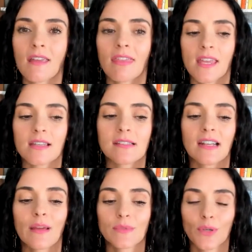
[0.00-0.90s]
things that
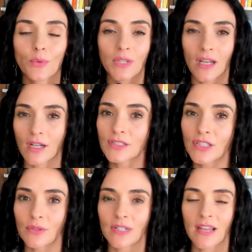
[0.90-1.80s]
I was holding on
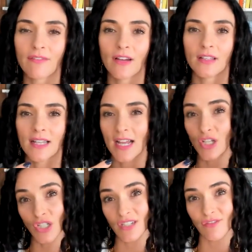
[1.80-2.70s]
to and I felt like I
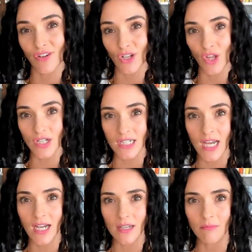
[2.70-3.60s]
couldn't for a long
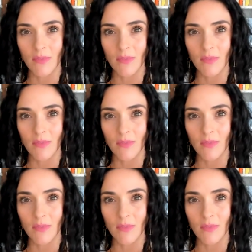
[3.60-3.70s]
time.